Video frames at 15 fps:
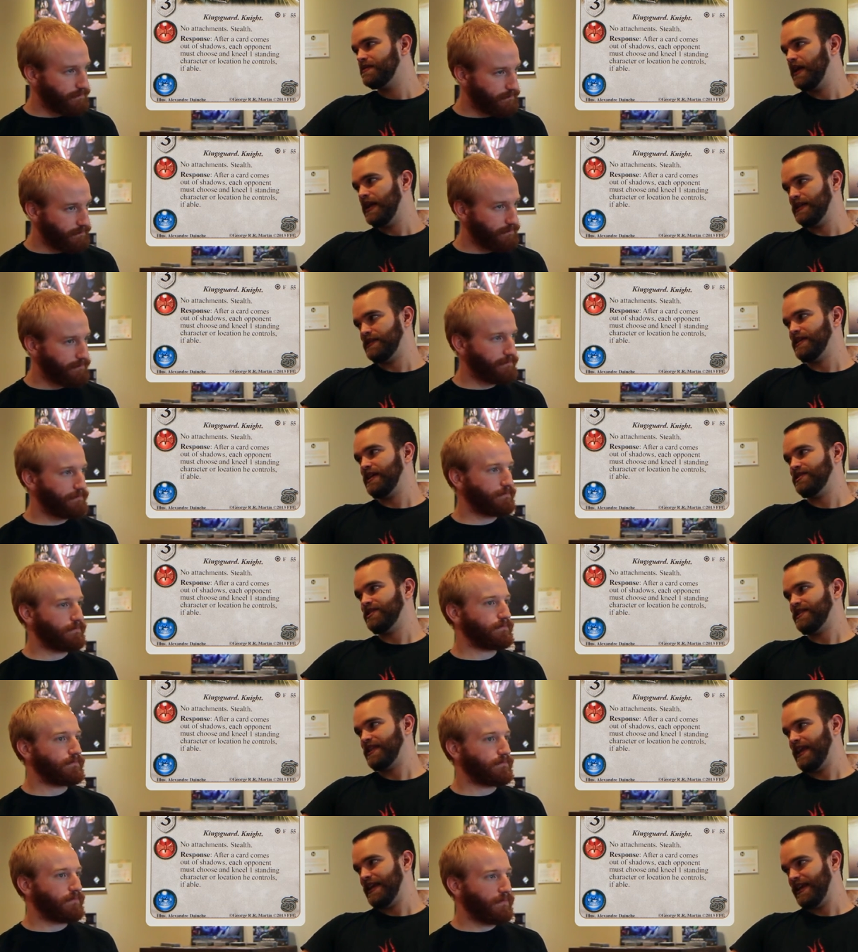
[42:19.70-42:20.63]
Speaker 1: and that's not
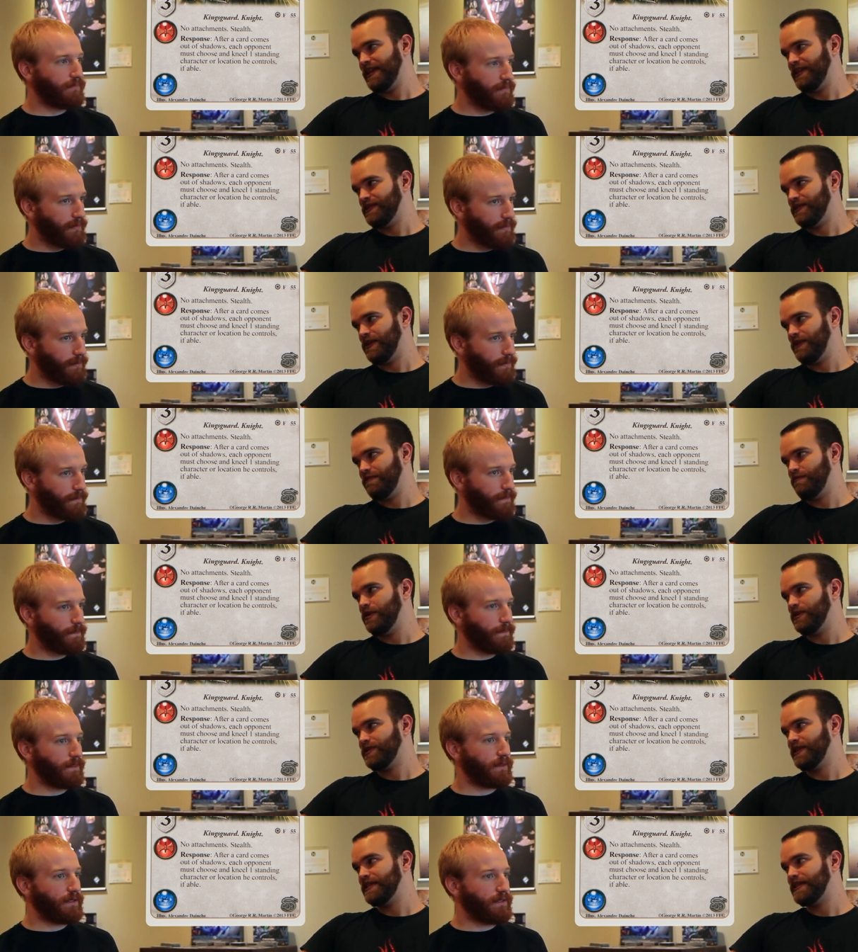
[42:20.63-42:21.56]
just like at the start of
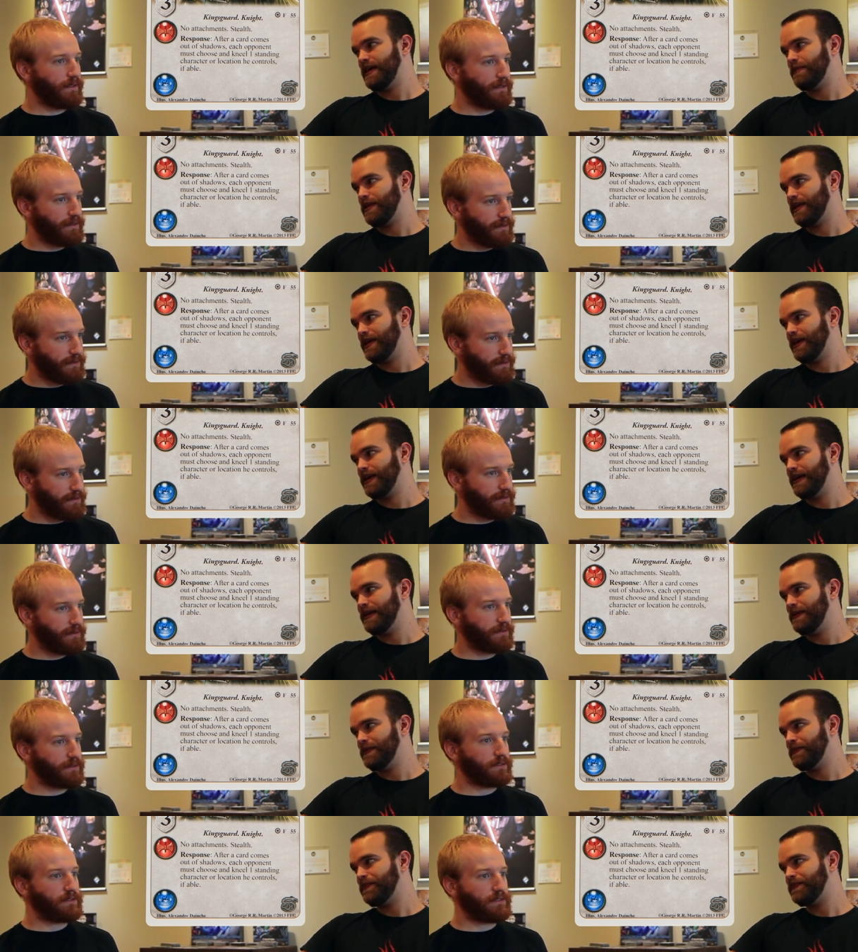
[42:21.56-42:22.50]
marshaling type of thing.
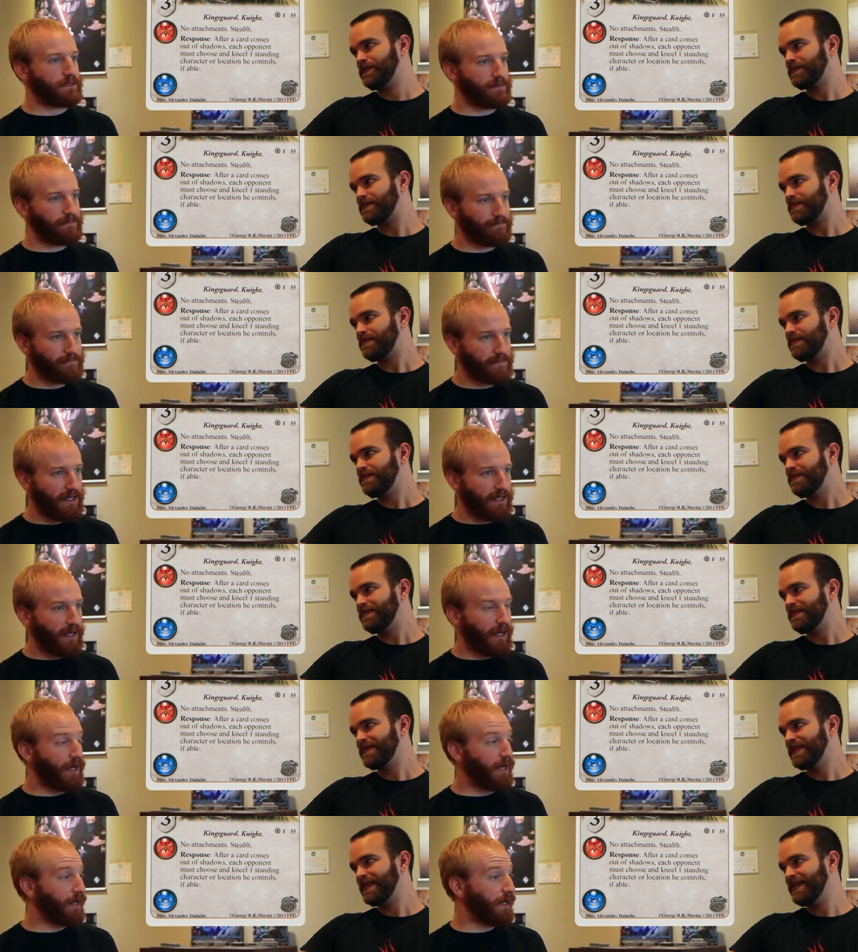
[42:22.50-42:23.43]

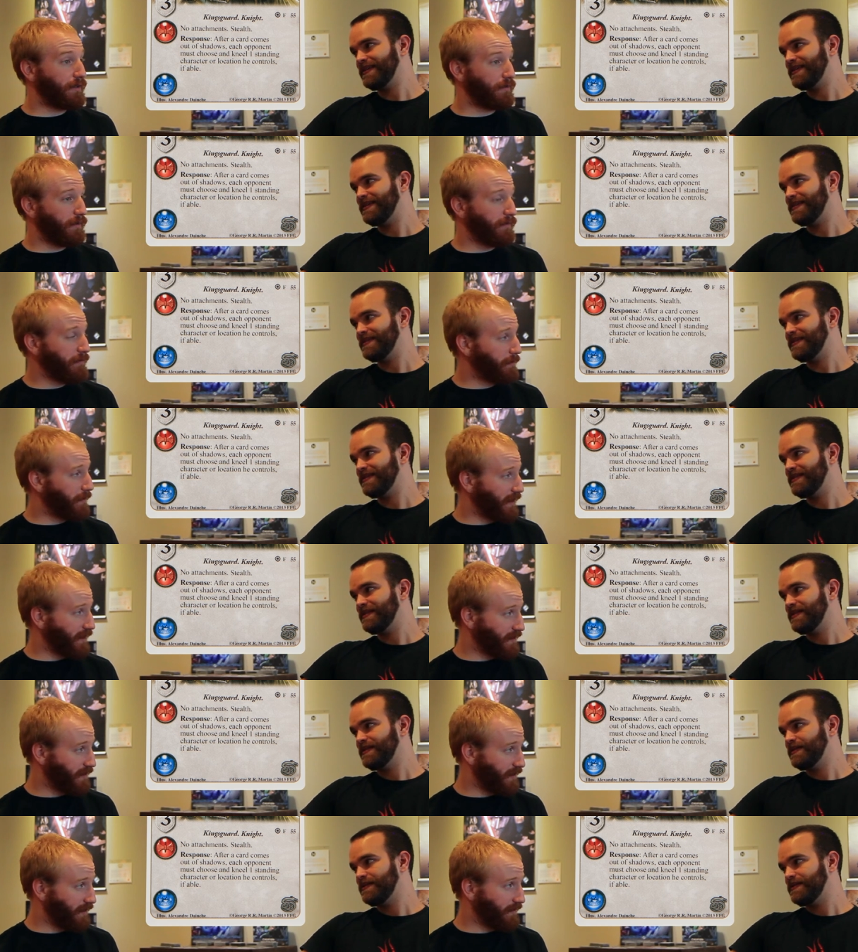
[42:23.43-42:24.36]
Uh, the river
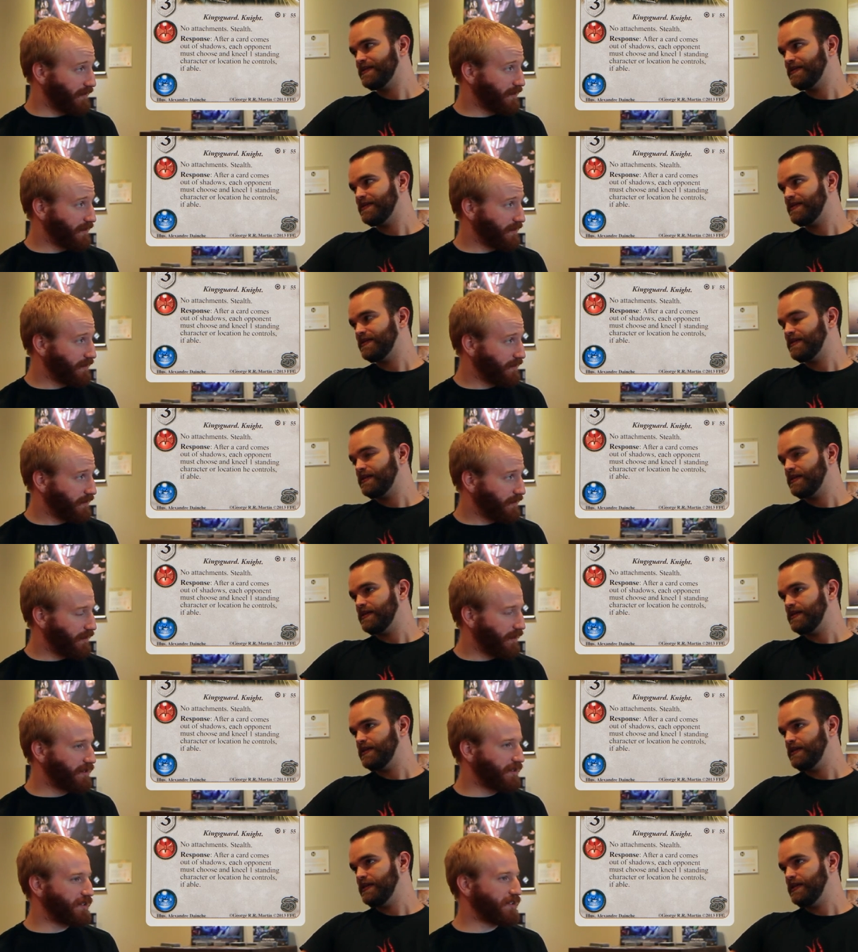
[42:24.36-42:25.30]
plots do that, right?
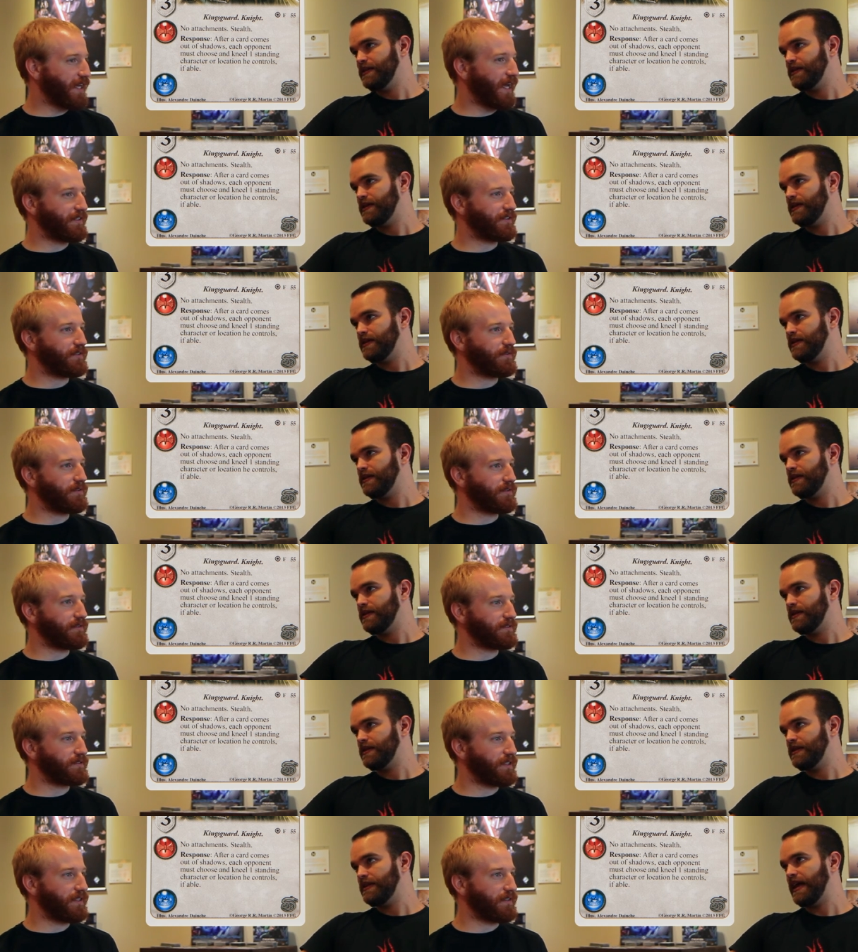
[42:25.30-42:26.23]
Speaker 2: Or is it just add two
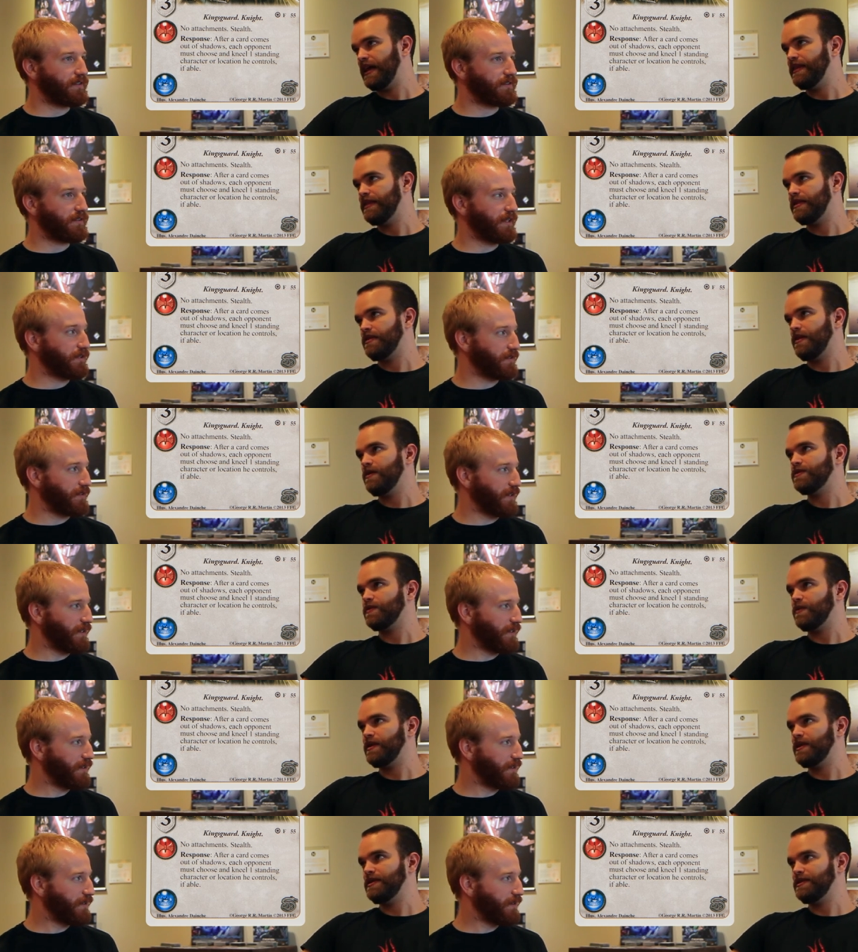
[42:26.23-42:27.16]
gold to that, the treasury? Those
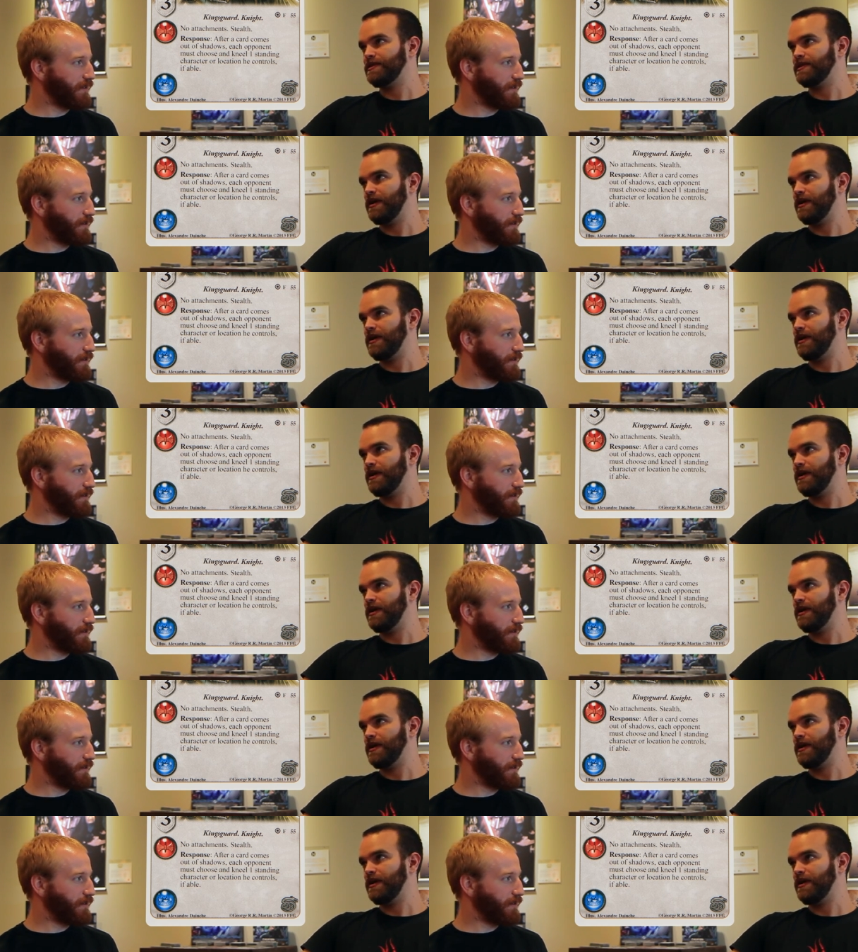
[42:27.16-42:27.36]
Speaker 1: ones